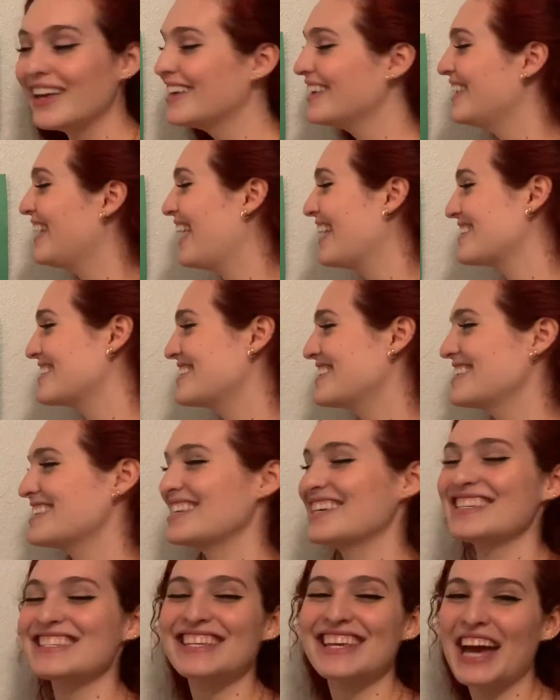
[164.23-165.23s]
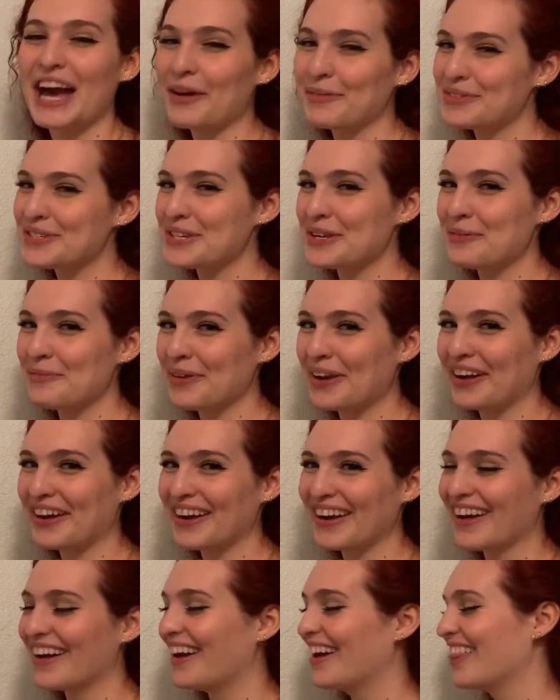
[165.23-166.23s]
Yes, this is Captain
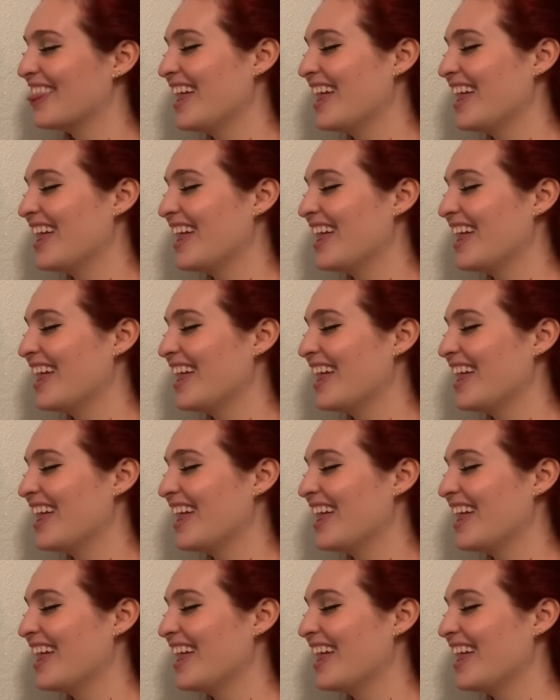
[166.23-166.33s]
America.